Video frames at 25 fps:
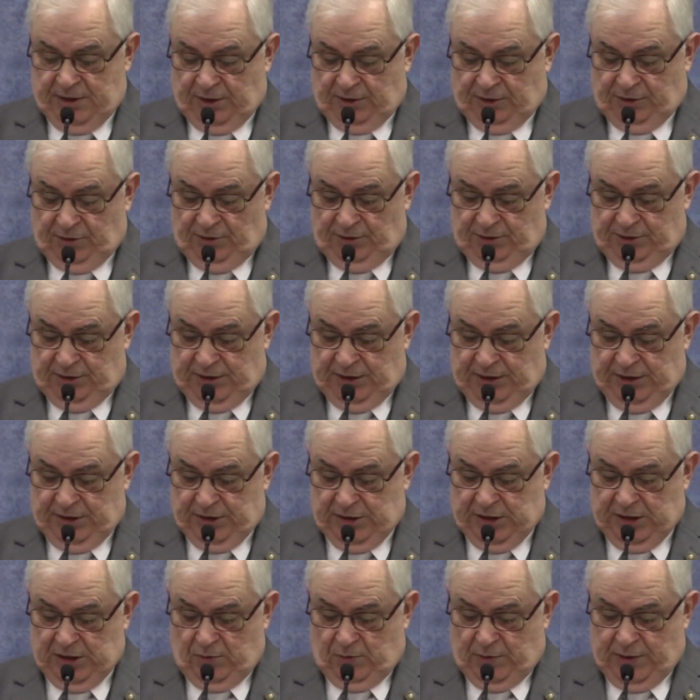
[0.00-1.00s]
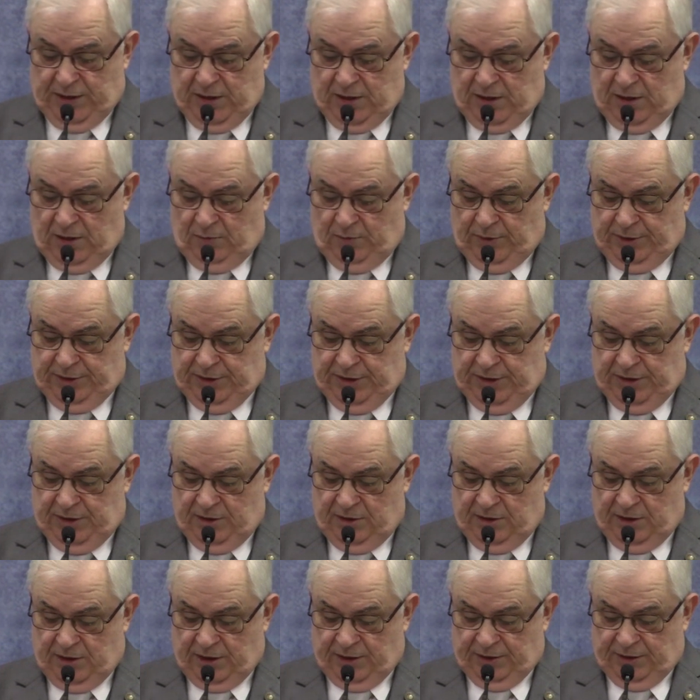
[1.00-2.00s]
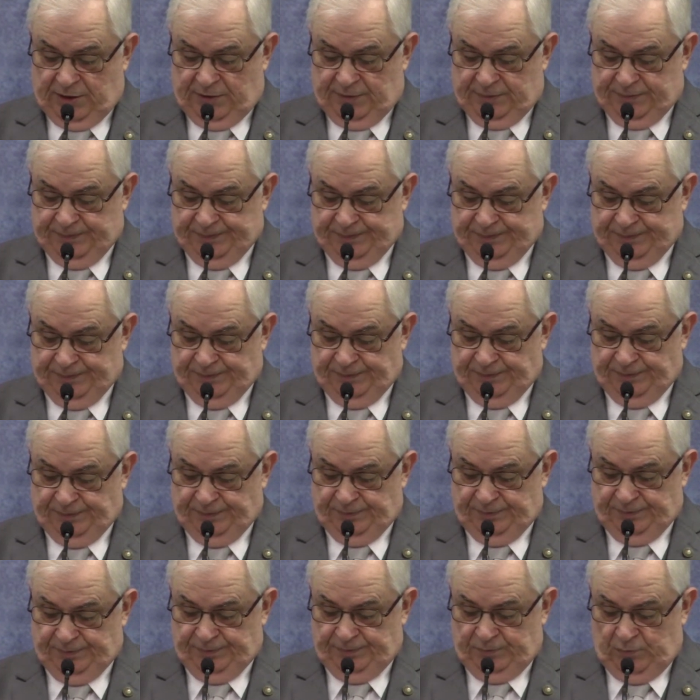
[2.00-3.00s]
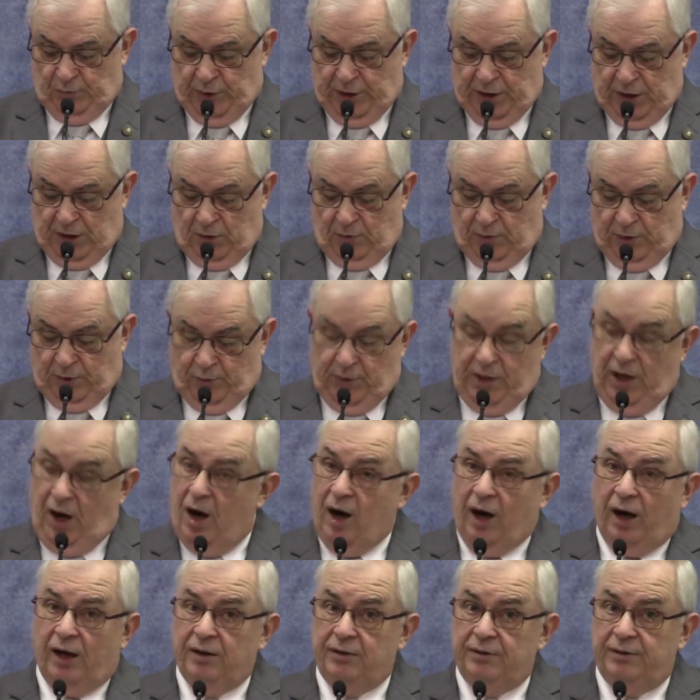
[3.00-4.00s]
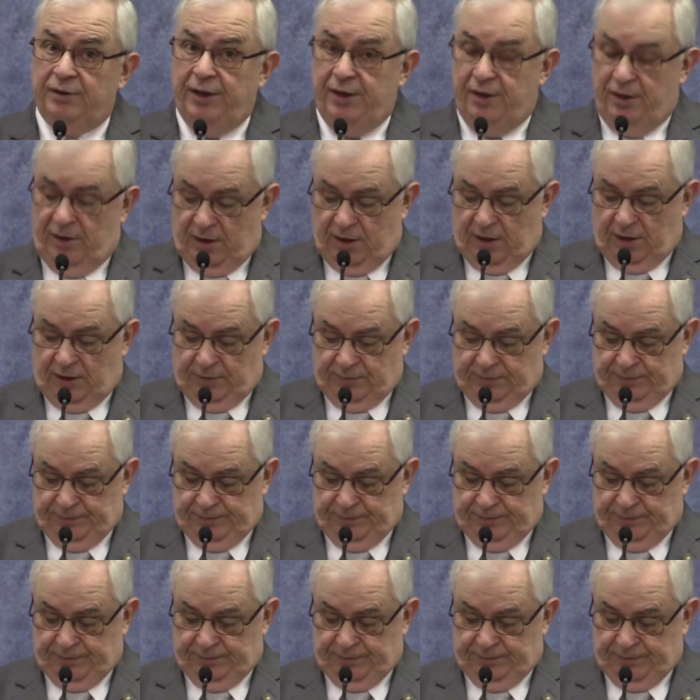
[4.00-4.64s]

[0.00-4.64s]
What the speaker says: the third thing is that we are what's in our heart. We are what we are in our heart.